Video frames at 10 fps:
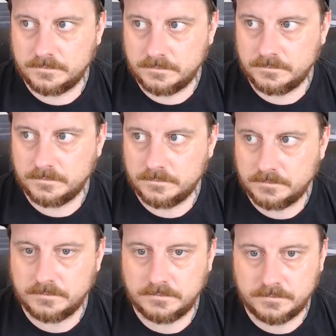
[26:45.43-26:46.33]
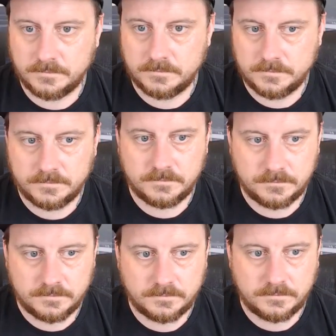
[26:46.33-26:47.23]

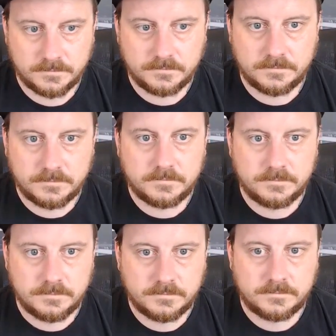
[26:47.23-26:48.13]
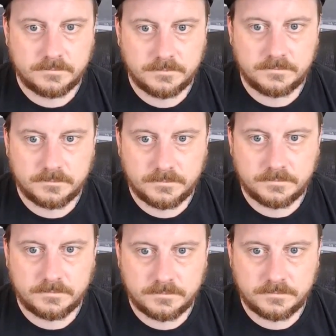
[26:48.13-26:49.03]

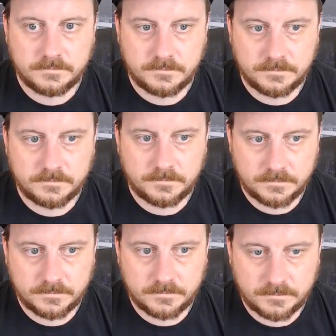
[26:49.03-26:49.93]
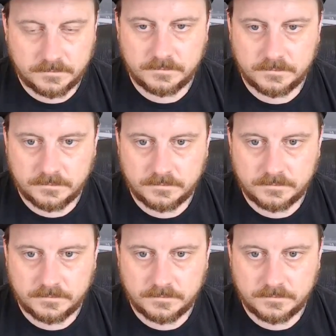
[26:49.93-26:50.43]
(silent)